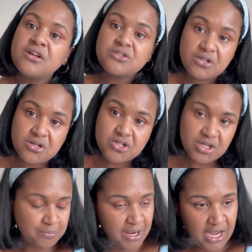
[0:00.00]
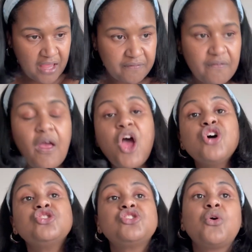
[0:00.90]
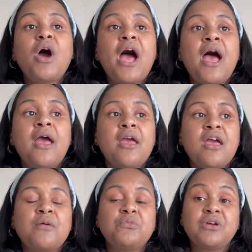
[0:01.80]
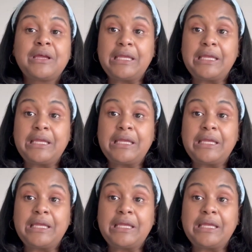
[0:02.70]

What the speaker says: church in my life. So I am